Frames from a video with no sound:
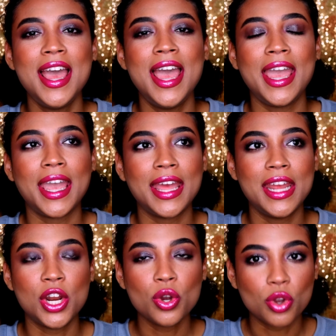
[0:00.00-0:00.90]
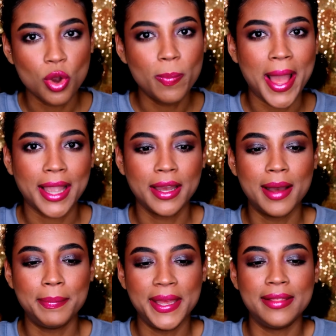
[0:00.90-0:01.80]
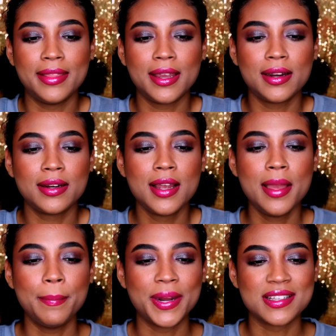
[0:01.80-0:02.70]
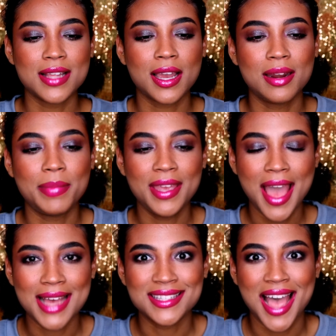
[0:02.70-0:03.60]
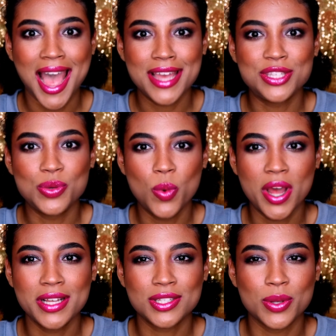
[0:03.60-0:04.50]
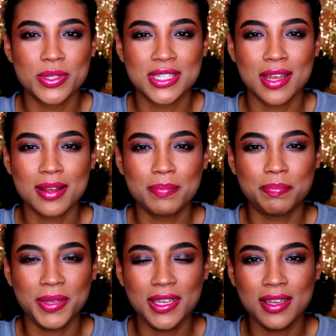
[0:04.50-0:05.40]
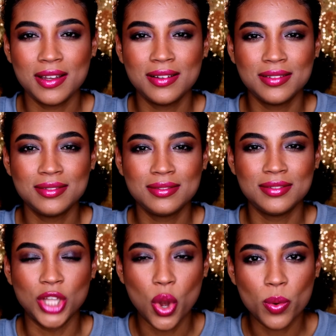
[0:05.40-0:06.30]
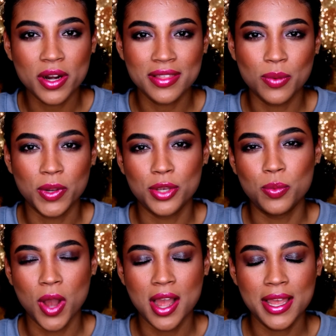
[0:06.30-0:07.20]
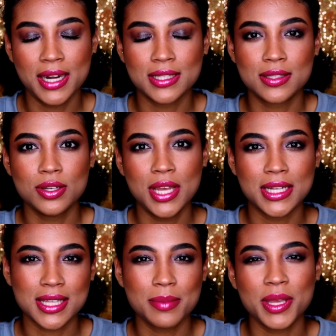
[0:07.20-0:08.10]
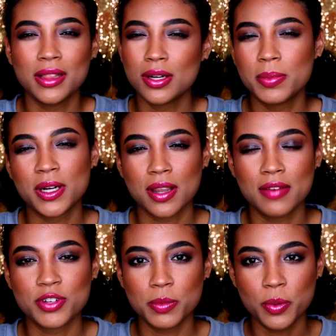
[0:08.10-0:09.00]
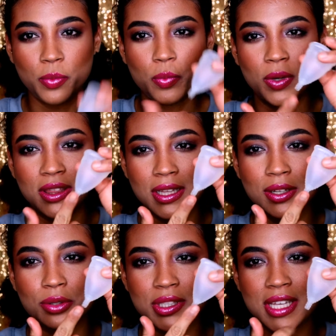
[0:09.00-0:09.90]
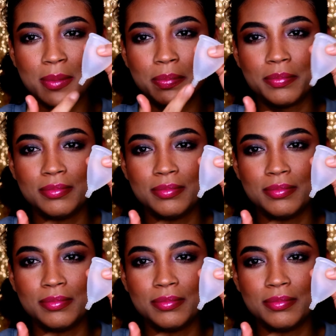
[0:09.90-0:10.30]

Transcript: and it'll go back up in there, but it's not gonna be as high as you want it. So it's gonna be lower than what you want, and it's gonna be a little bit uncomfortable with the little tip